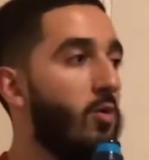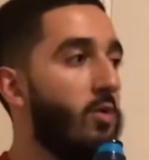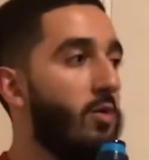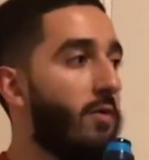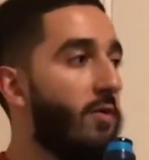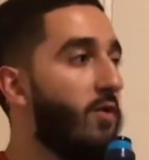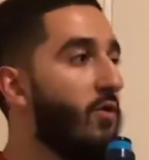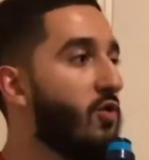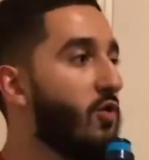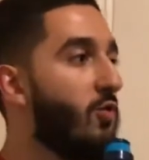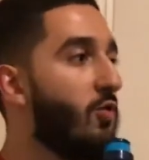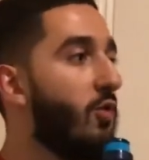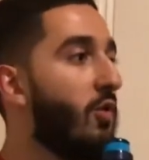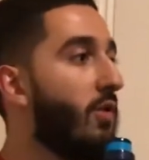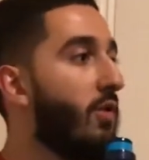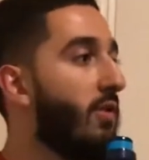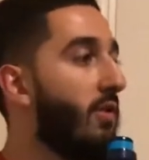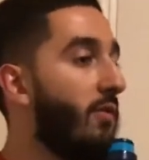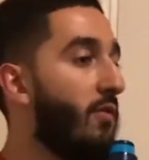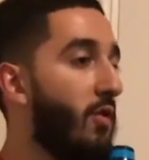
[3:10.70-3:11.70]
future
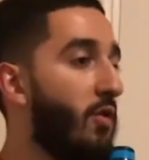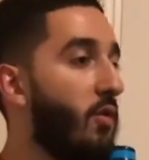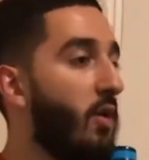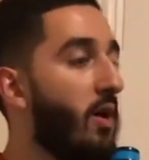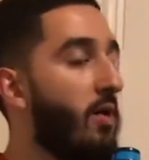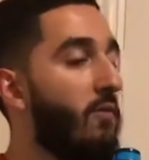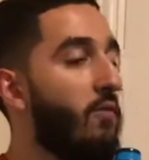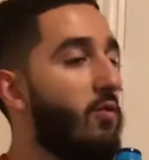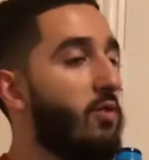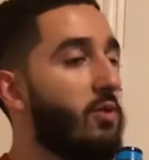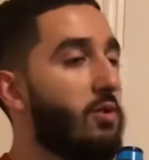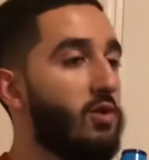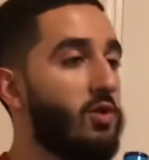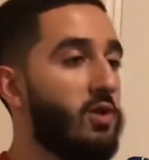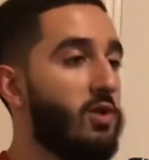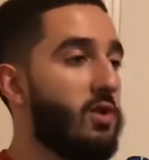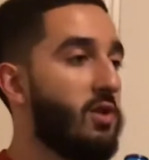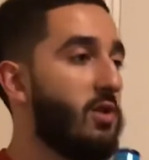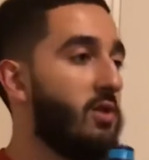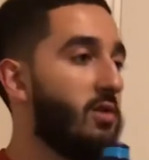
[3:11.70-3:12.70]
wars, if we do have wars, or
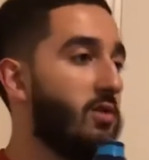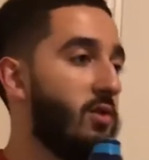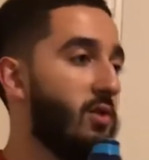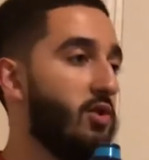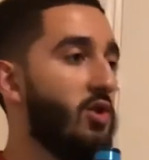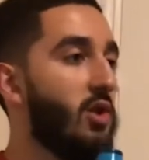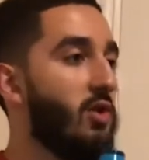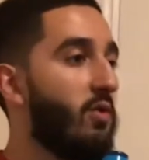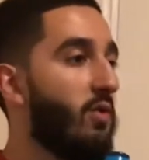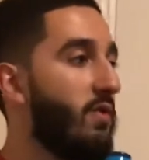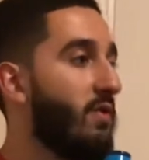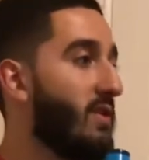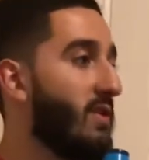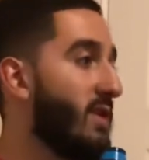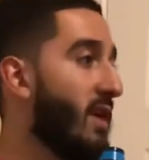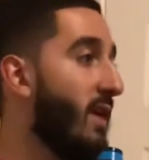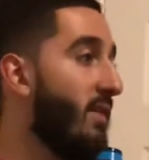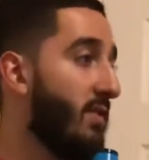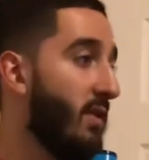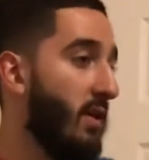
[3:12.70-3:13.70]
just in general for
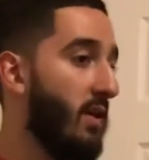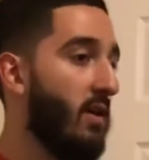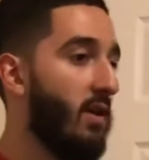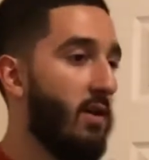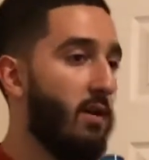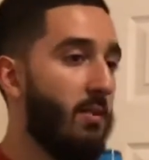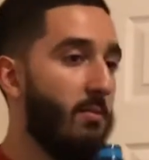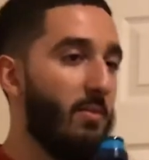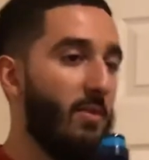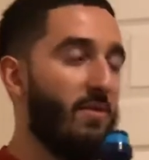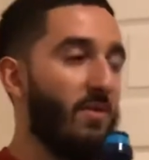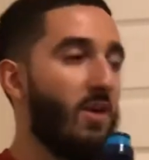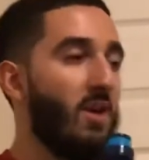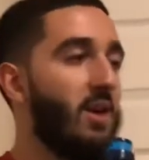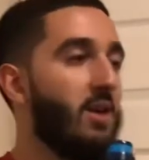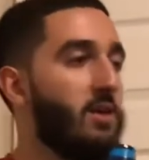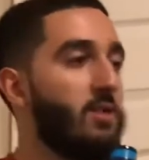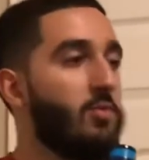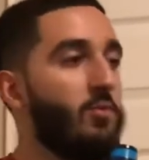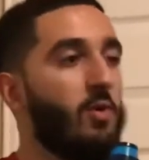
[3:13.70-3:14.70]
safety. But for
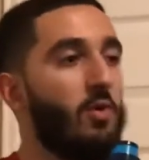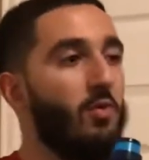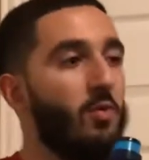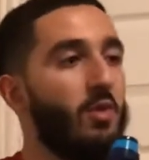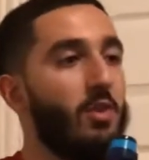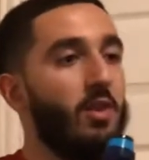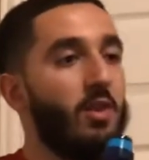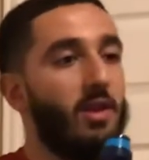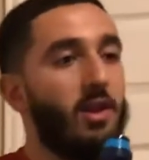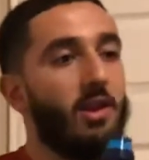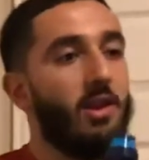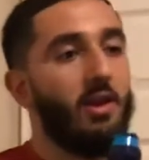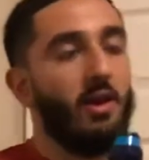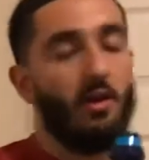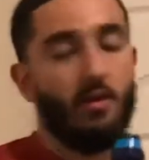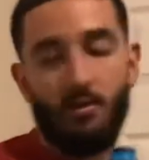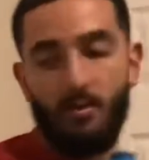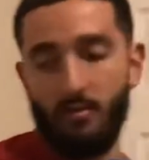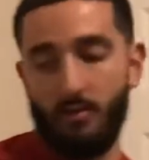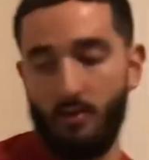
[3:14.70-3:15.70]
us, we don't really need
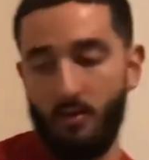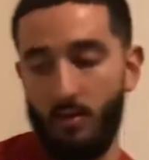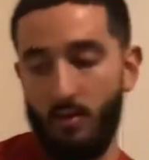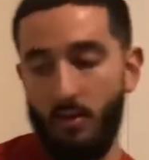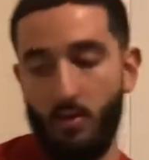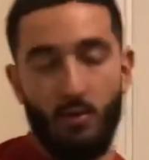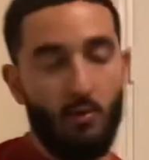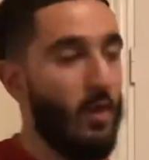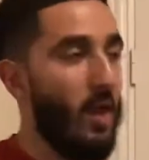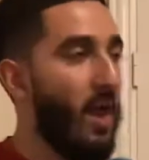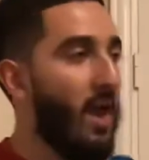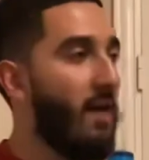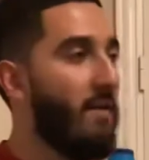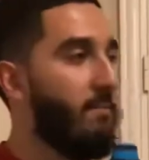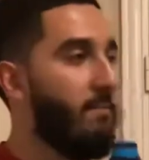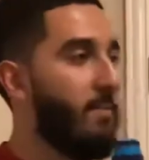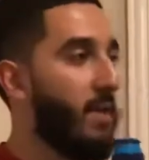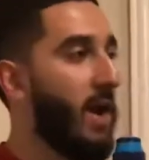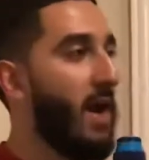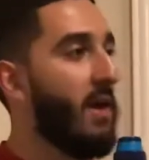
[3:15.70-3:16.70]
guns. We
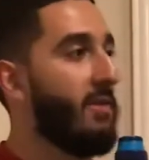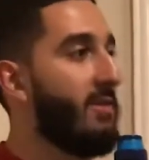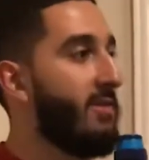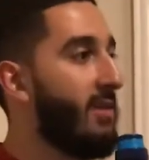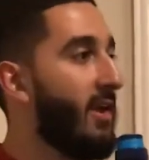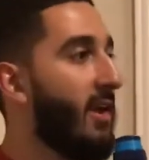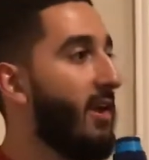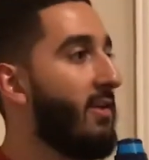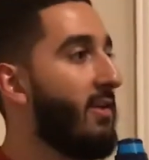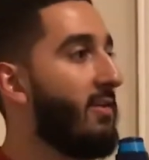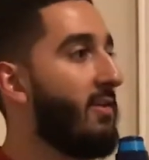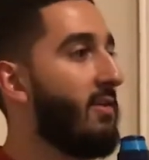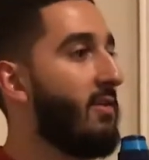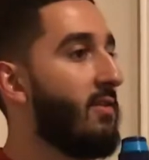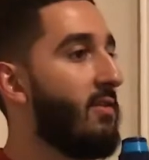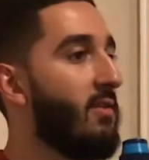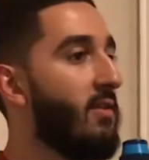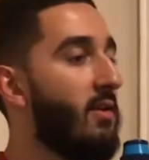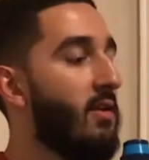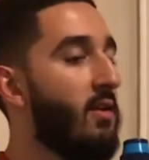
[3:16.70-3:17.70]
have bats,
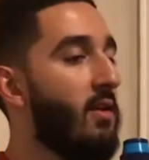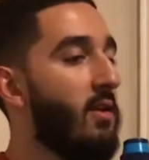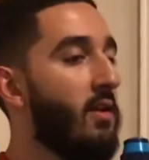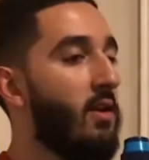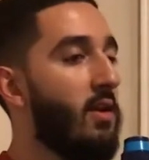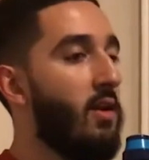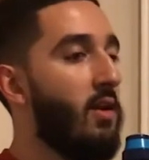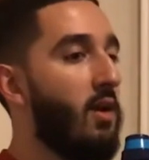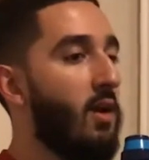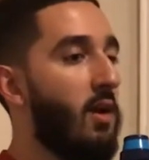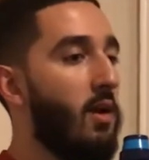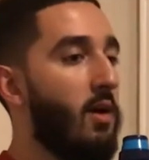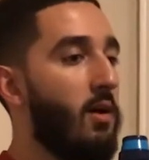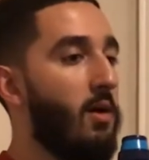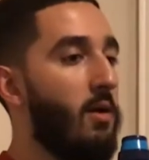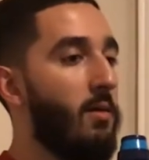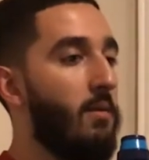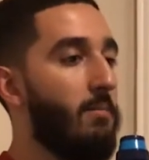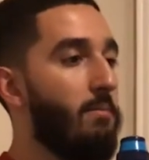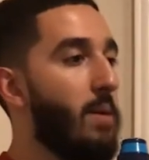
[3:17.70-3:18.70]
tasers,
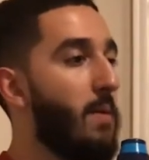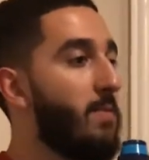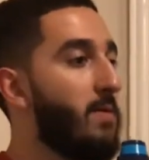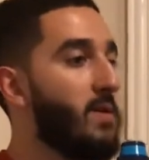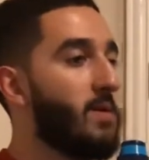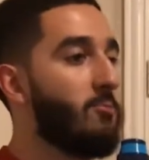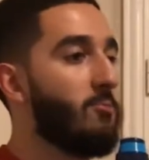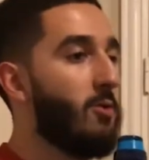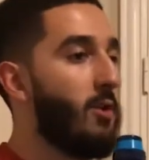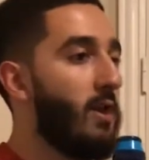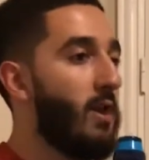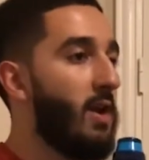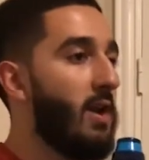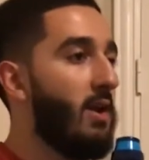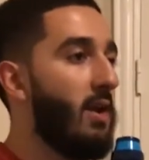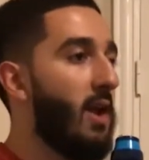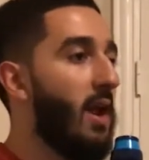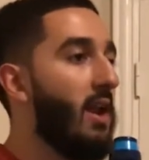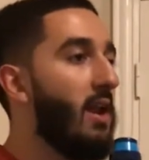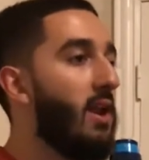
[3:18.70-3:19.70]
pepper
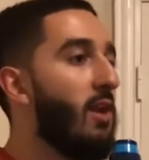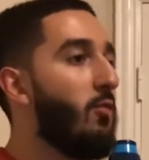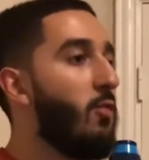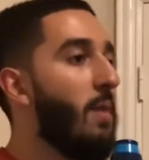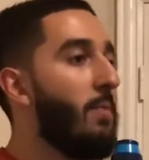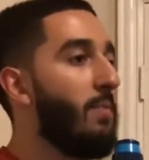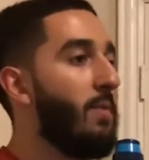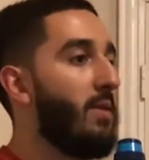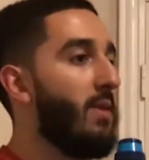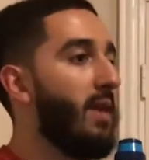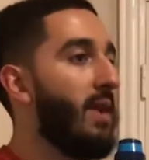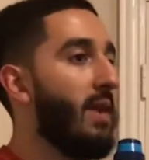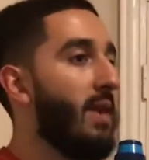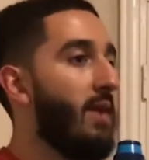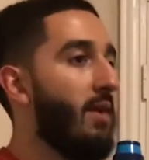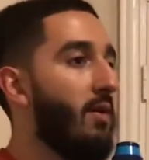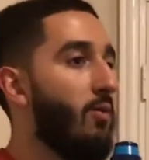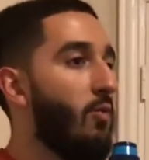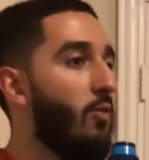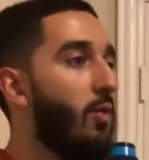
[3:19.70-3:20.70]
spray, any weapon
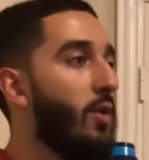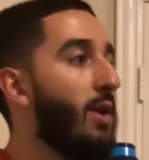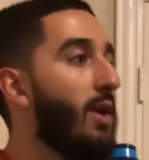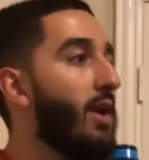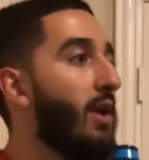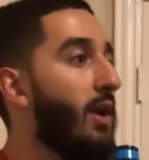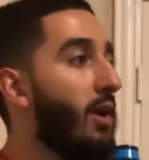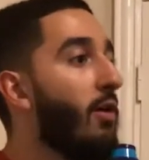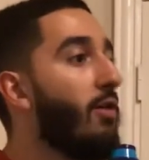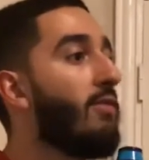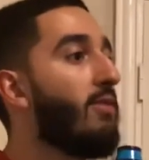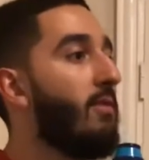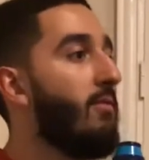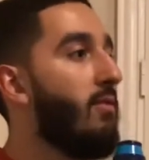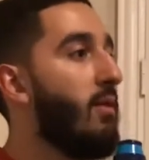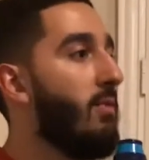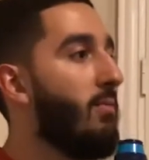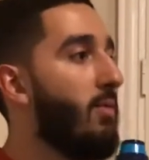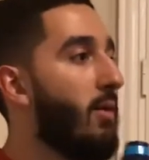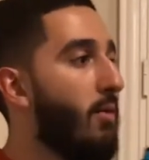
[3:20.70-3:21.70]
that wouldn't kill
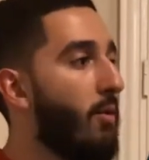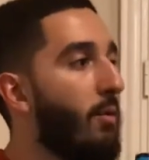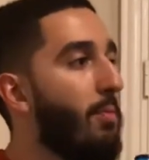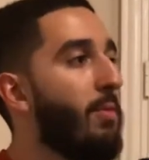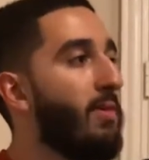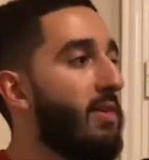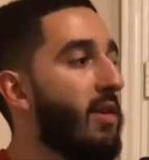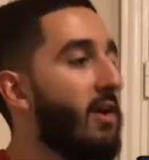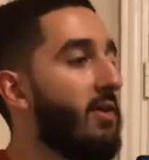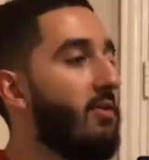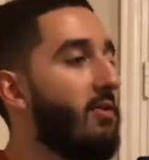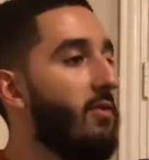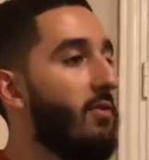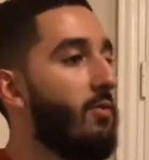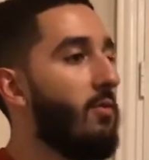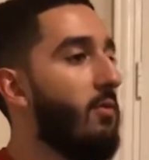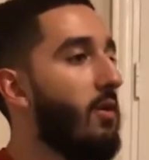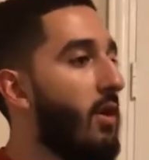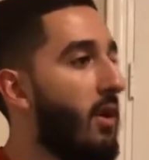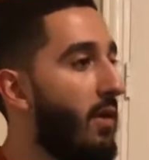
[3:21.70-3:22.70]
someone but would protect
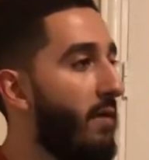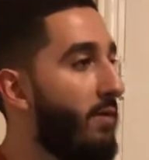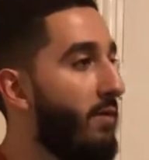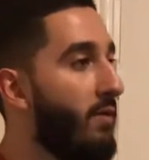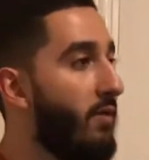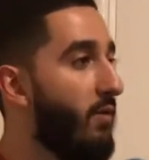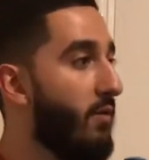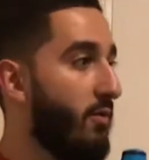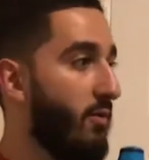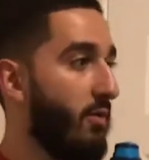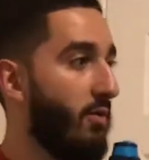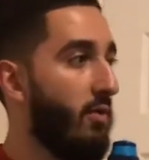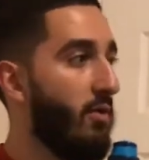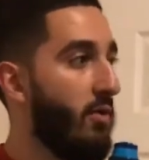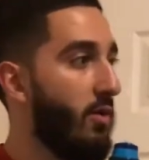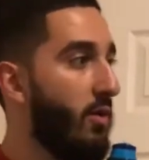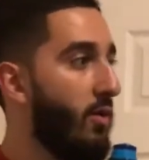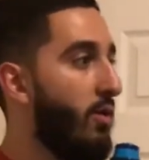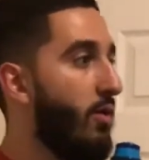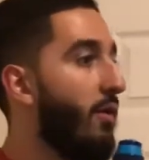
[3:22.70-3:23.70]
you if you
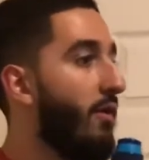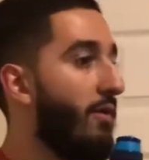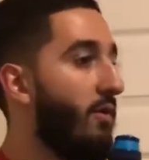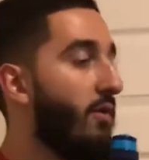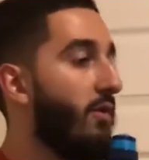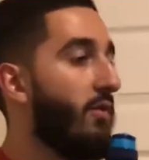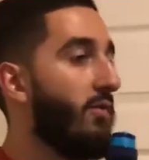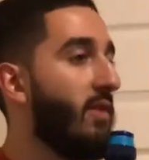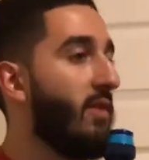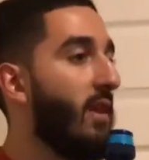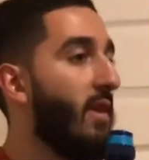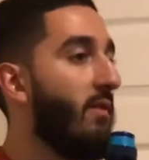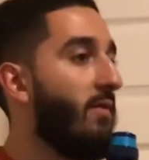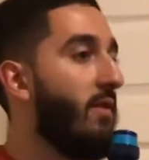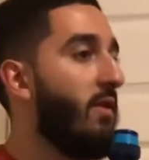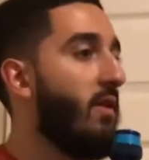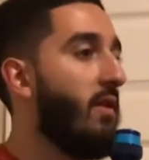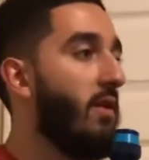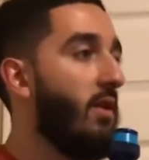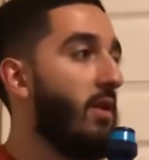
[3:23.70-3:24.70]
don't feel safe
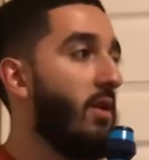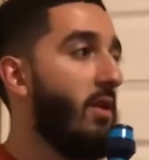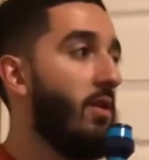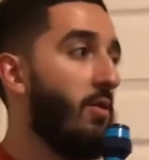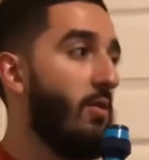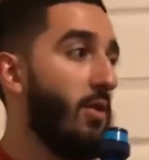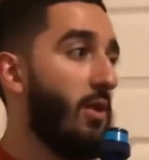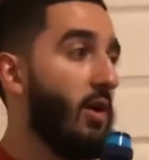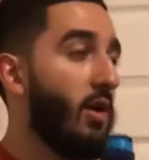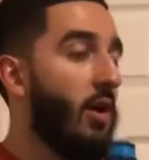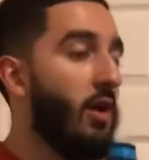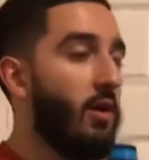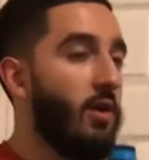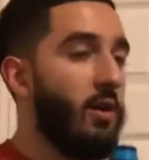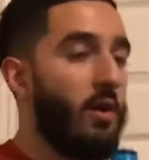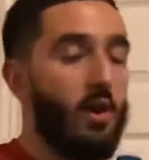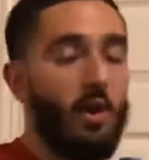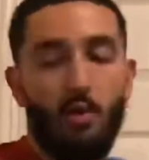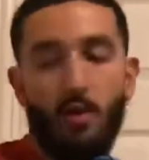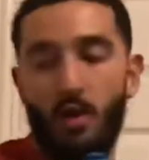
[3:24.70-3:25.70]
with a
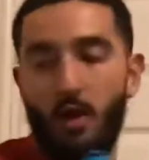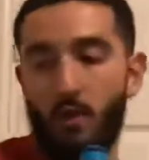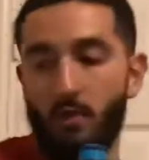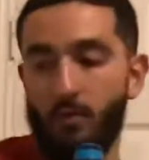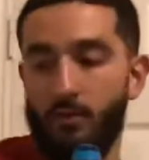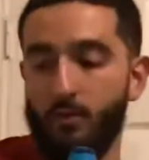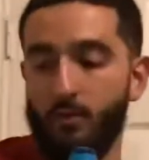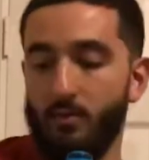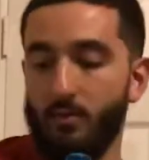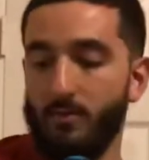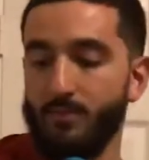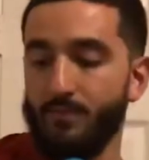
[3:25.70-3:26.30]
gun at your house.